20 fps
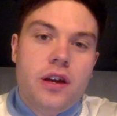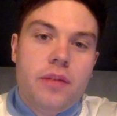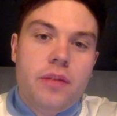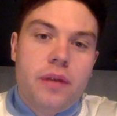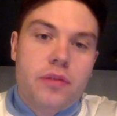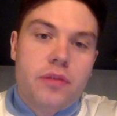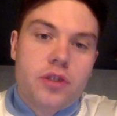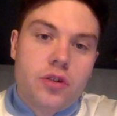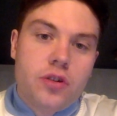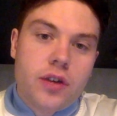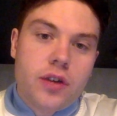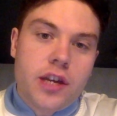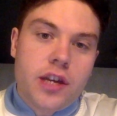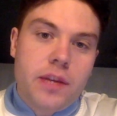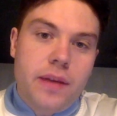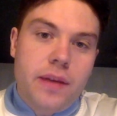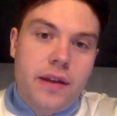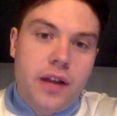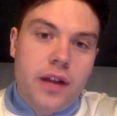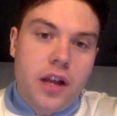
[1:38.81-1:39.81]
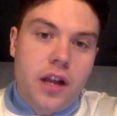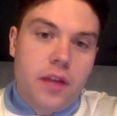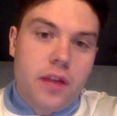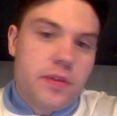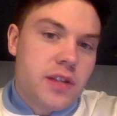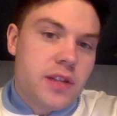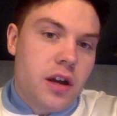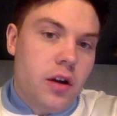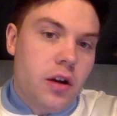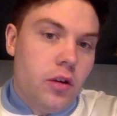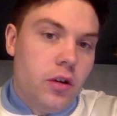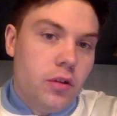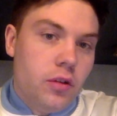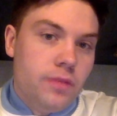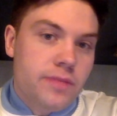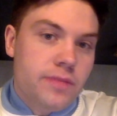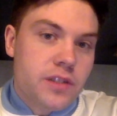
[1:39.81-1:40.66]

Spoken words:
but I'm talking about the club as a whole.